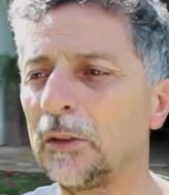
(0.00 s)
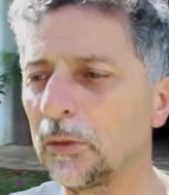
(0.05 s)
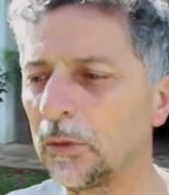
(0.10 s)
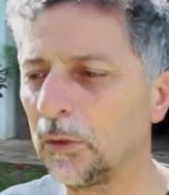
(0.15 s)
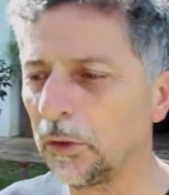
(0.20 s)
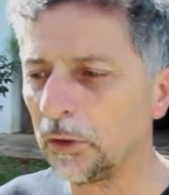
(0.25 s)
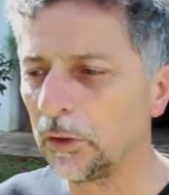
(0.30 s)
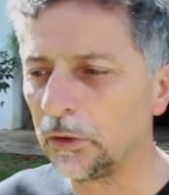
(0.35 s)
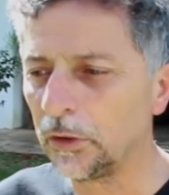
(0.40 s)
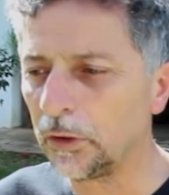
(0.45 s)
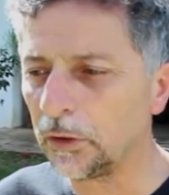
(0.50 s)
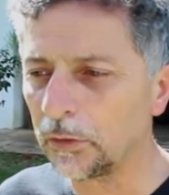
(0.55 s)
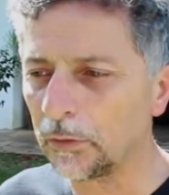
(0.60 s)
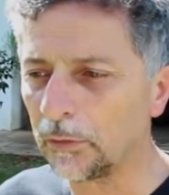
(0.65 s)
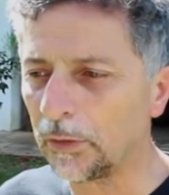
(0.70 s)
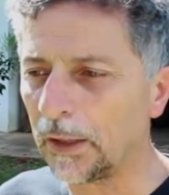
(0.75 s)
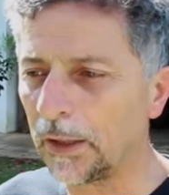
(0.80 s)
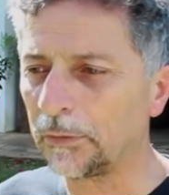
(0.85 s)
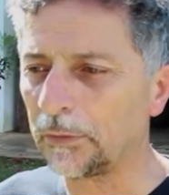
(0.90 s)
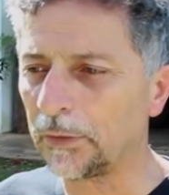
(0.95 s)
That is why
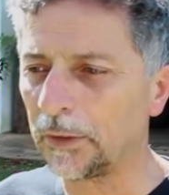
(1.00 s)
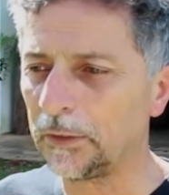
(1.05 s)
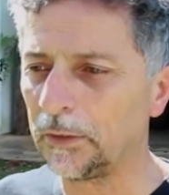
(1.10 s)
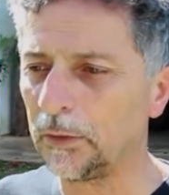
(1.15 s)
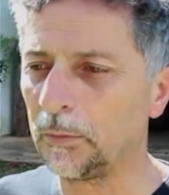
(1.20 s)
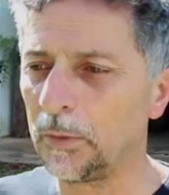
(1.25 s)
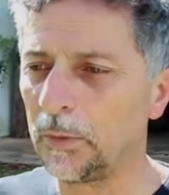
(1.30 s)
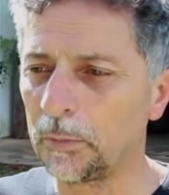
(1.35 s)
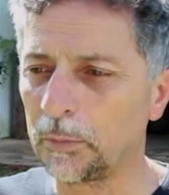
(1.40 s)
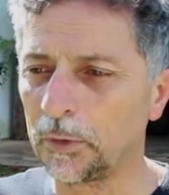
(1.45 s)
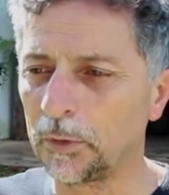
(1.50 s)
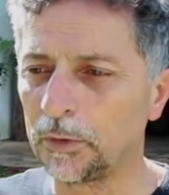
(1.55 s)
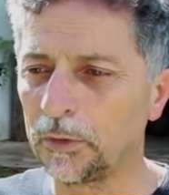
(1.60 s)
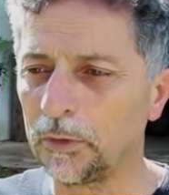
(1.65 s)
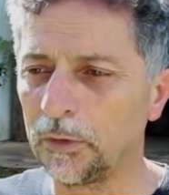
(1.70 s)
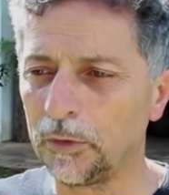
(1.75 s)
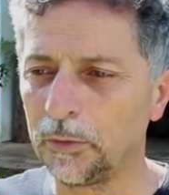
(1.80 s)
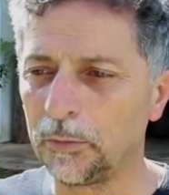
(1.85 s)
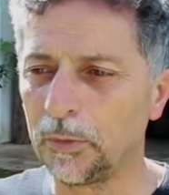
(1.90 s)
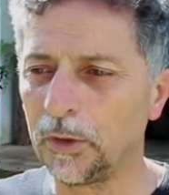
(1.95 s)
it is necessary
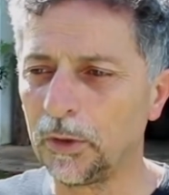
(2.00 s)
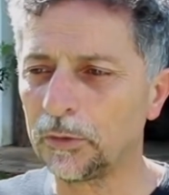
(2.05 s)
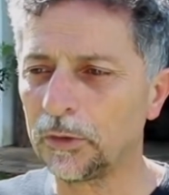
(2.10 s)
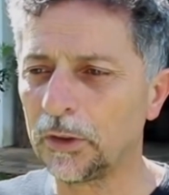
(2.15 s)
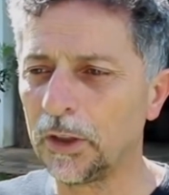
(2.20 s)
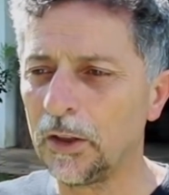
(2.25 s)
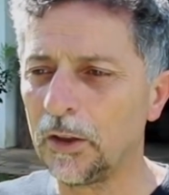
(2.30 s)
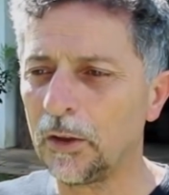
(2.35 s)
to have a little